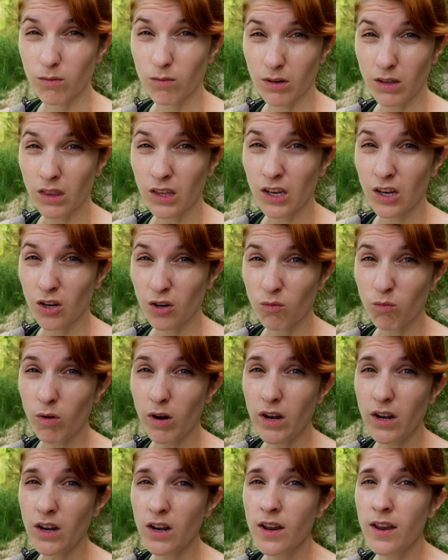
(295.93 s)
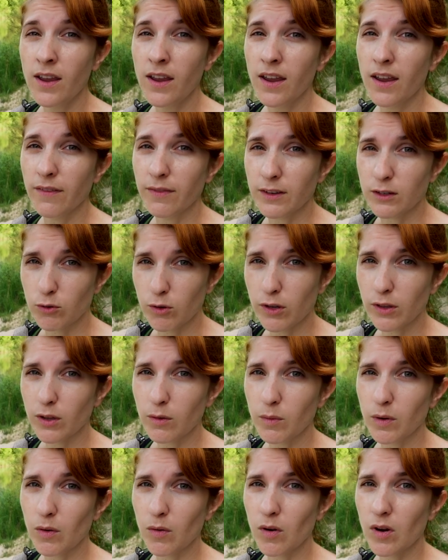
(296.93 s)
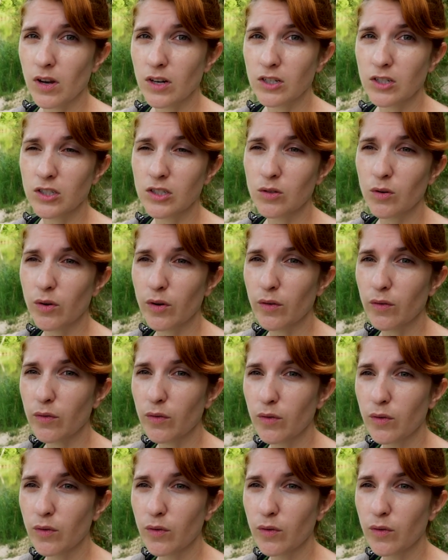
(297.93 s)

really good one. And the trail that we were on just sort of